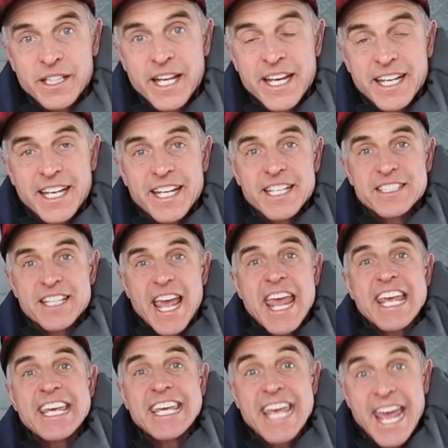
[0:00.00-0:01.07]
Lake. It is
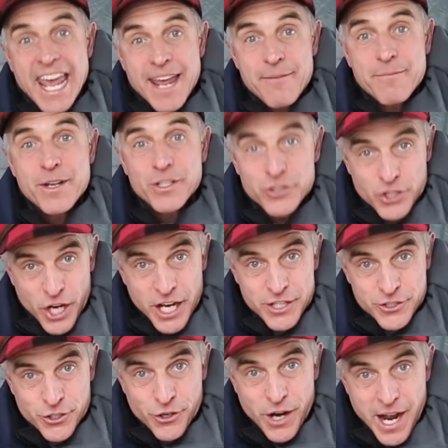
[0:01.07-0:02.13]
a game
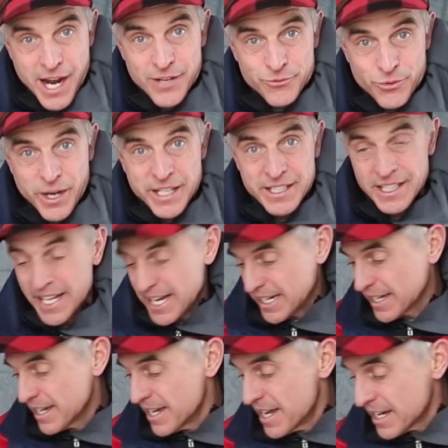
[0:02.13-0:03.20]
changer on Red Lake.
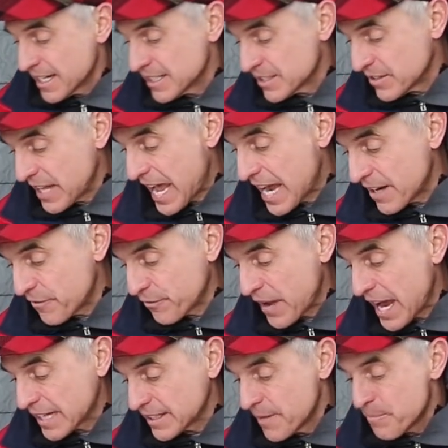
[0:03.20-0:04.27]
Because that
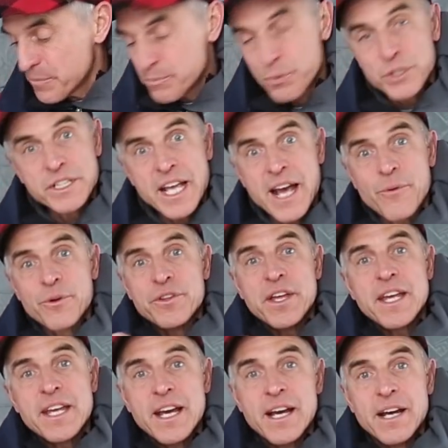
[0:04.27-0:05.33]
fact put that with
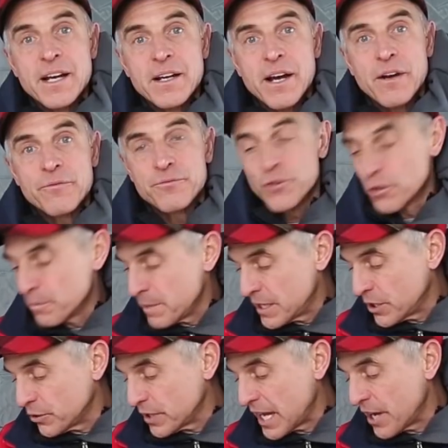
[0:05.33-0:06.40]
a full
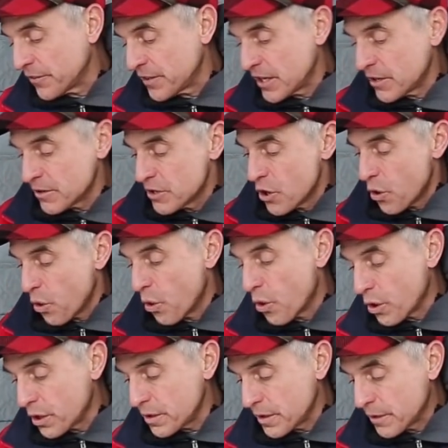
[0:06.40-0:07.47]
minnow down there,
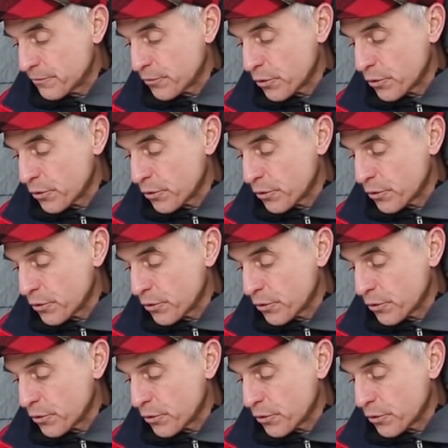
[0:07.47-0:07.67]
or a